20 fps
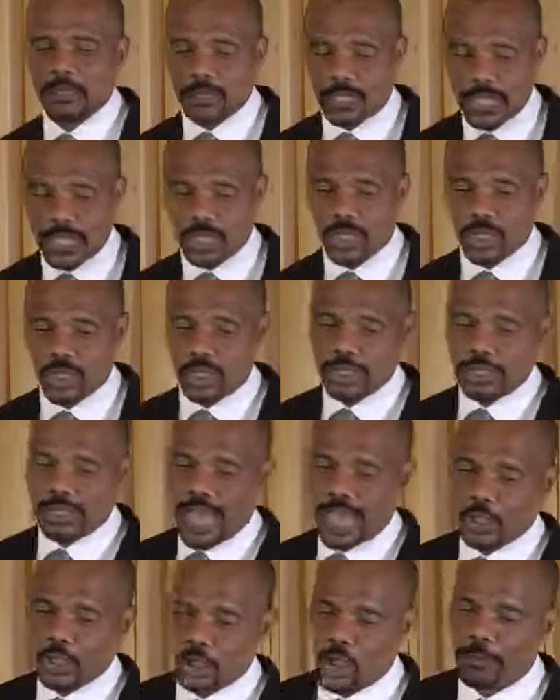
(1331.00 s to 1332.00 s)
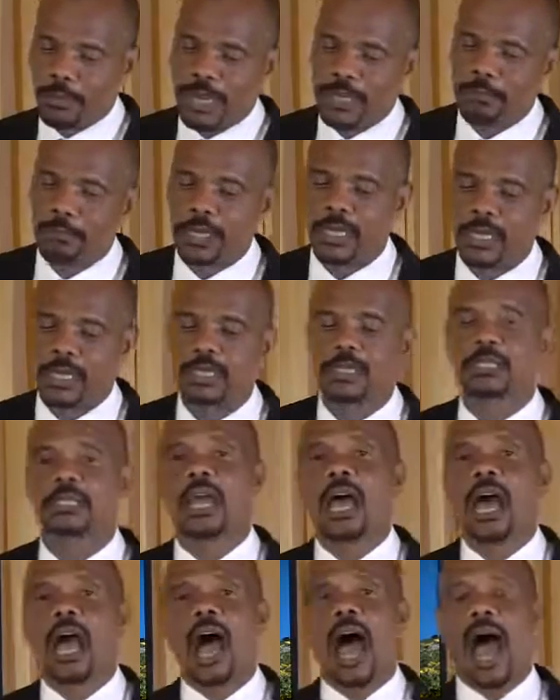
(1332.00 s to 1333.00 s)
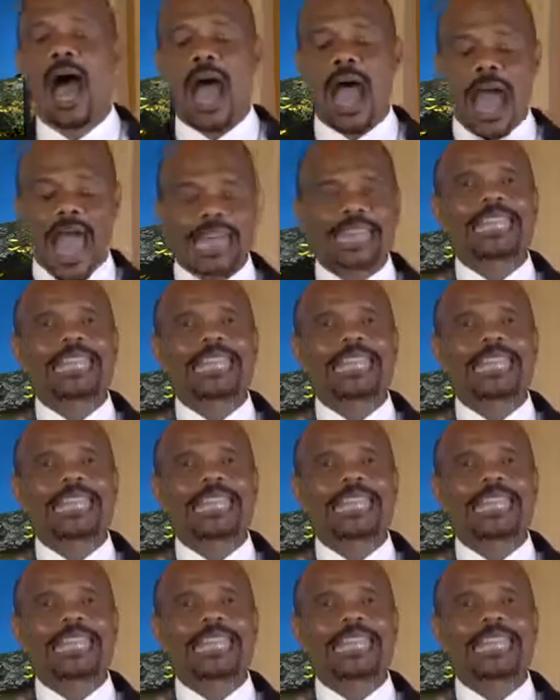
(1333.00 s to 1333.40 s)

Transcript: teaches that human beings are an